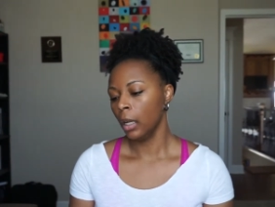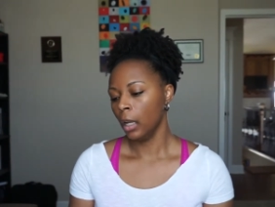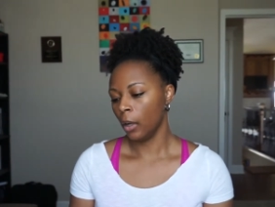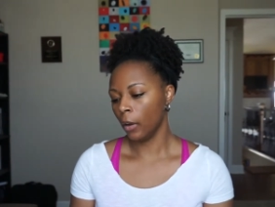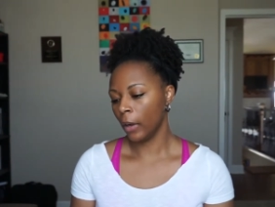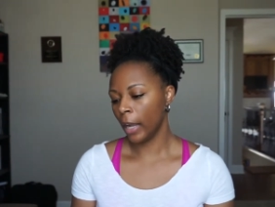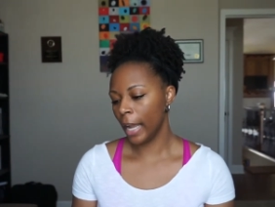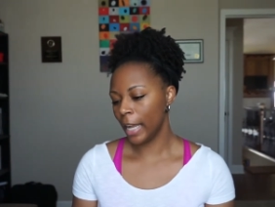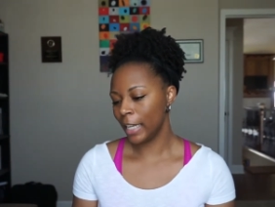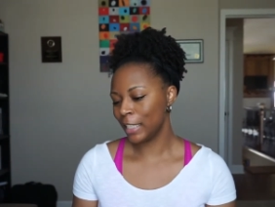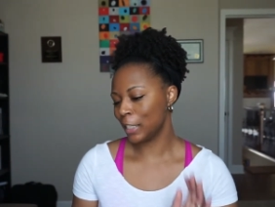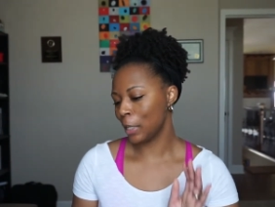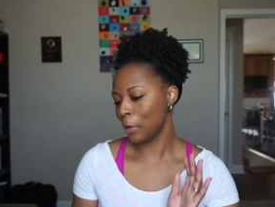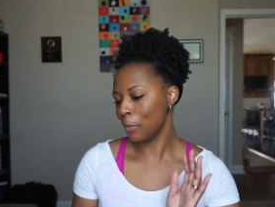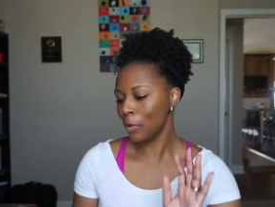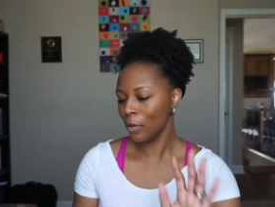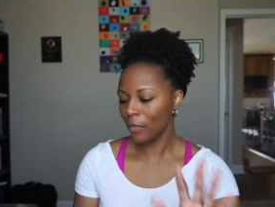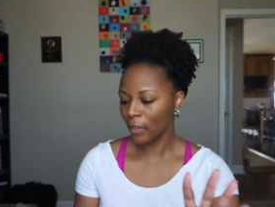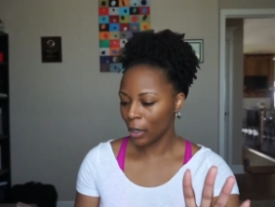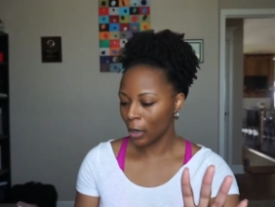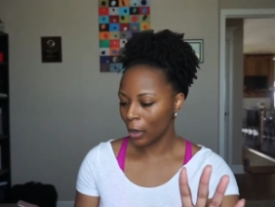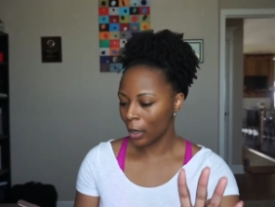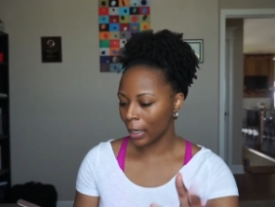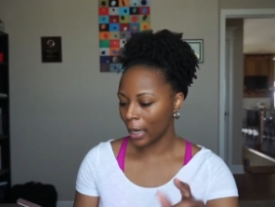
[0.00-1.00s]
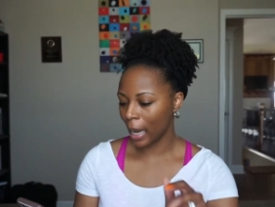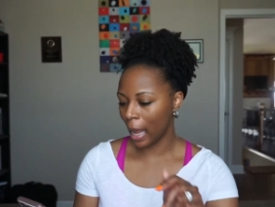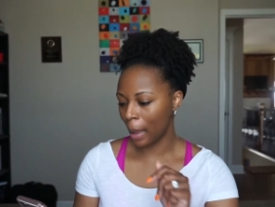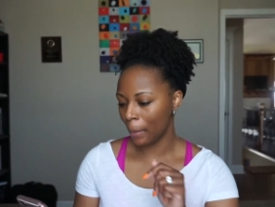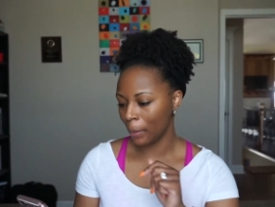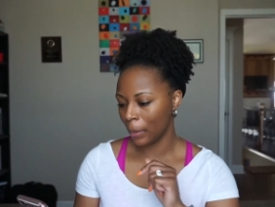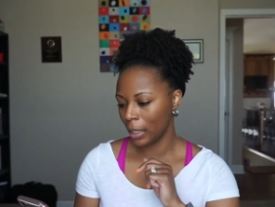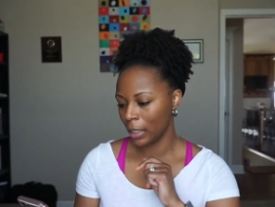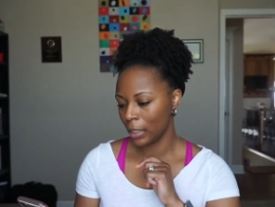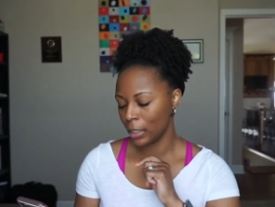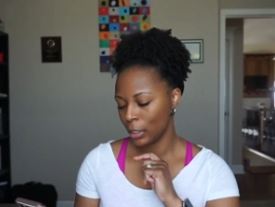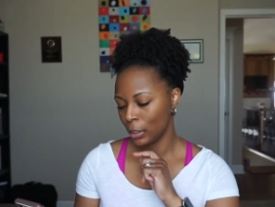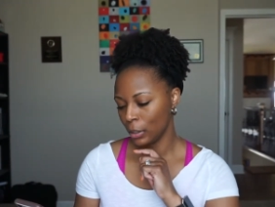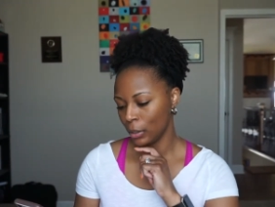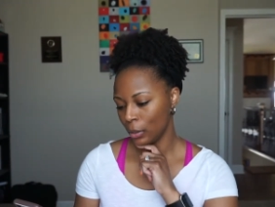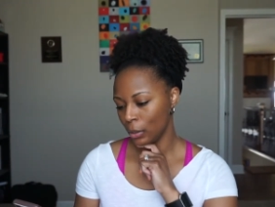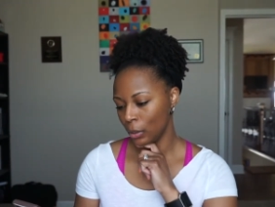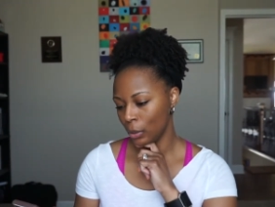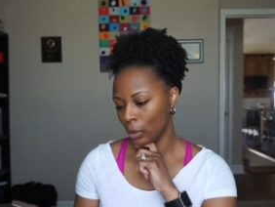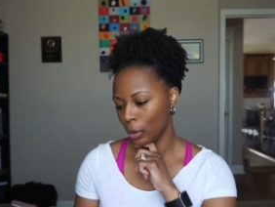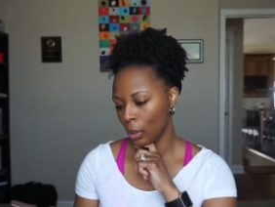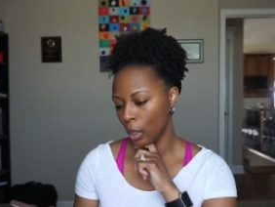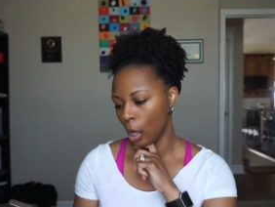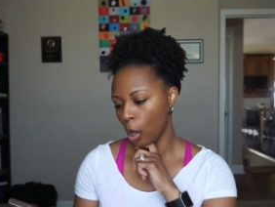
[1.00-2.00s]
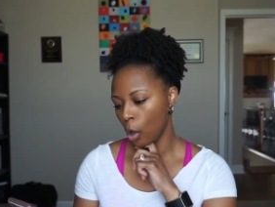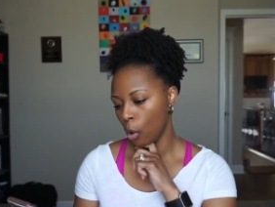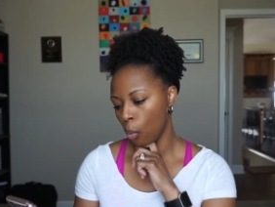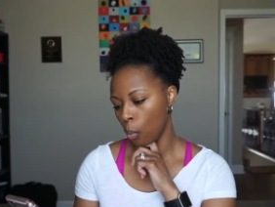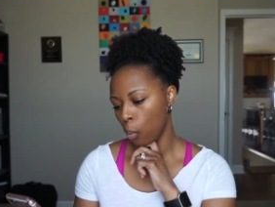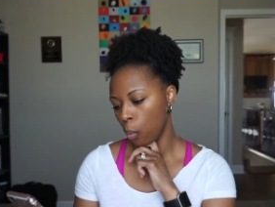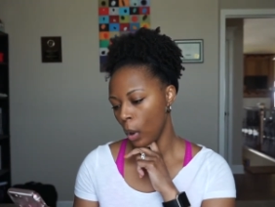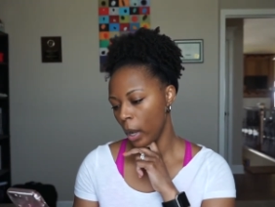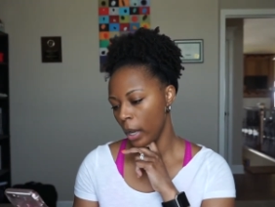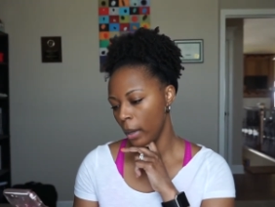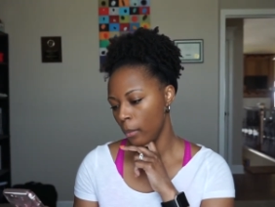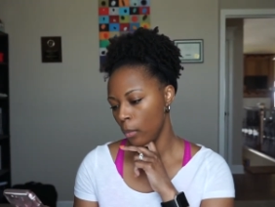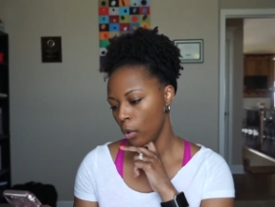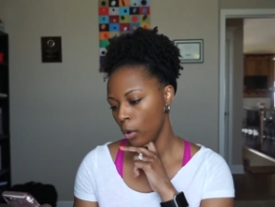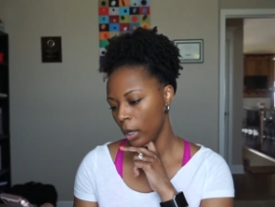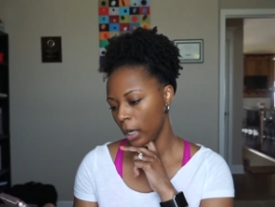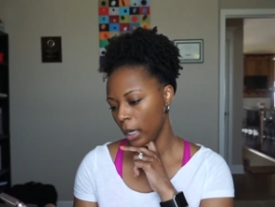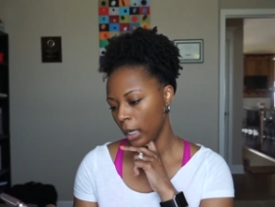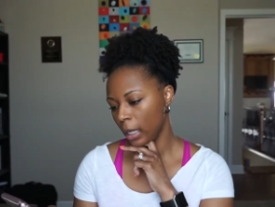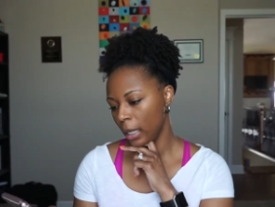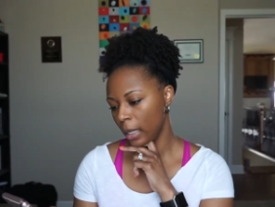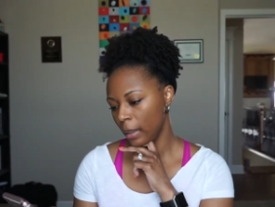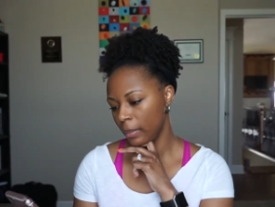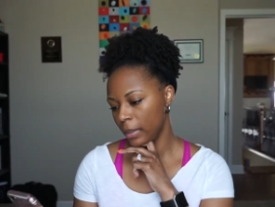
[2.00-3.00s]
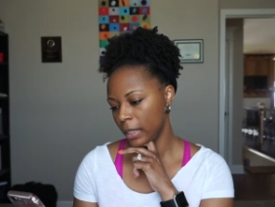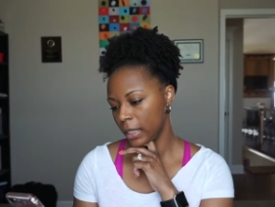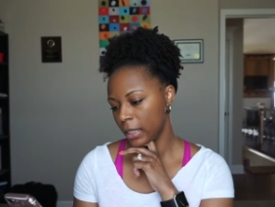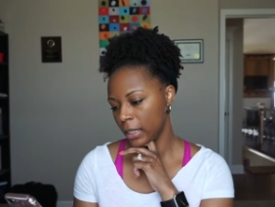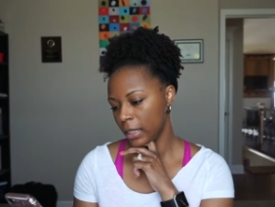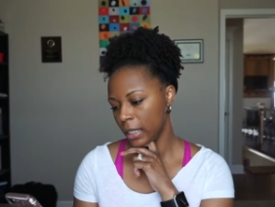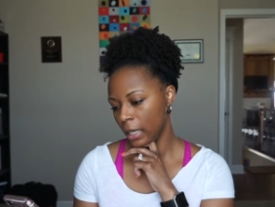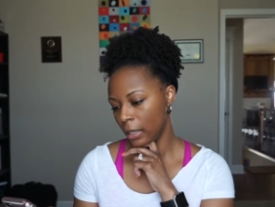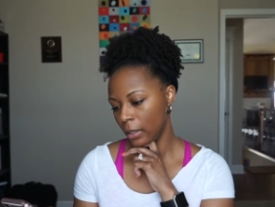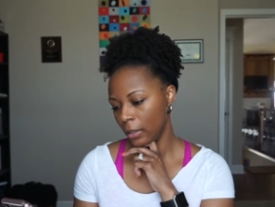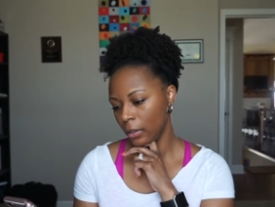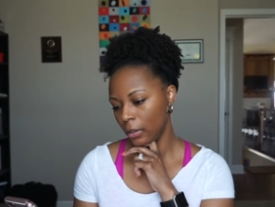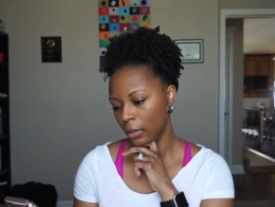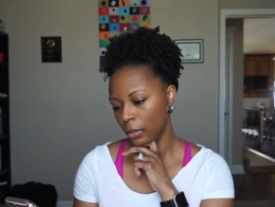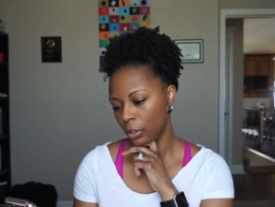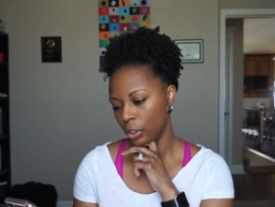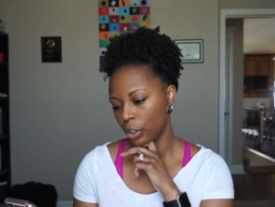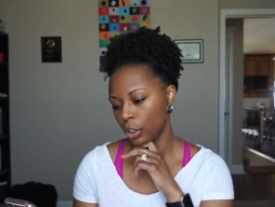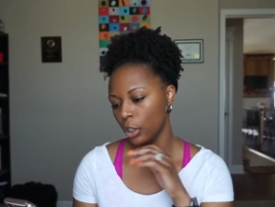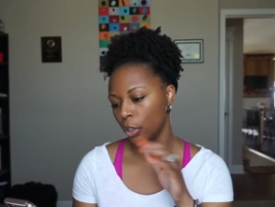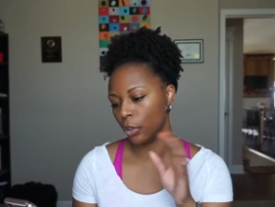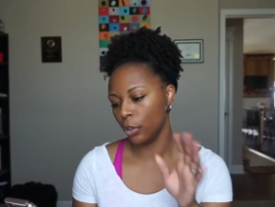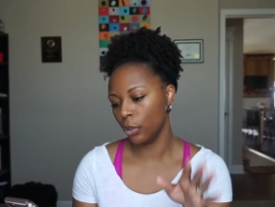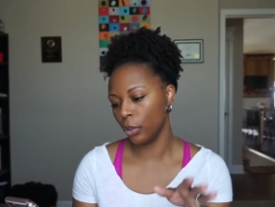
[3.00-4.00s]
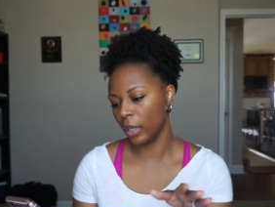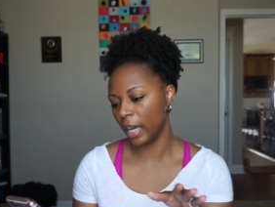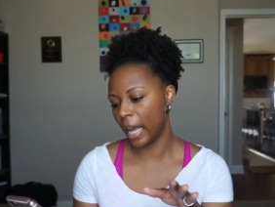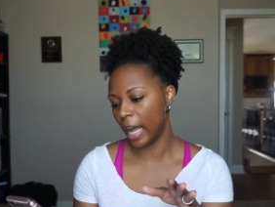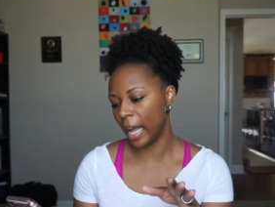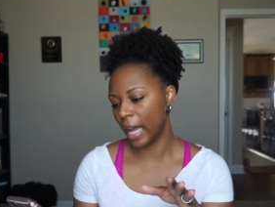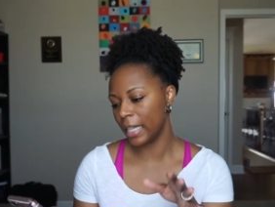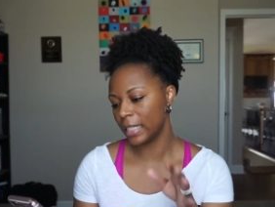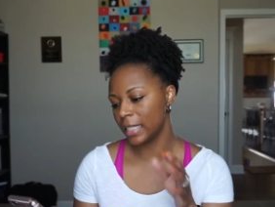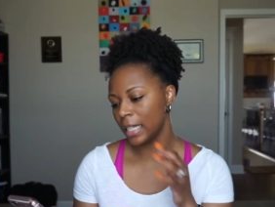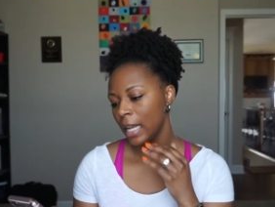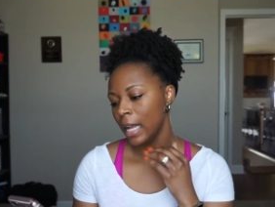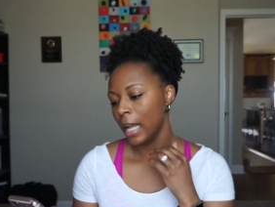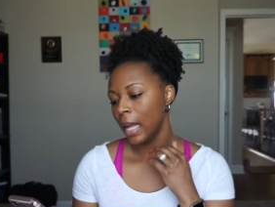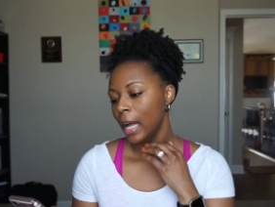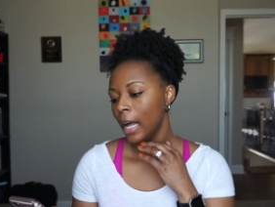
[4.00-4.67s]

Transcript: Okay, so moving on, I'm gonna do one more clip to show you guys.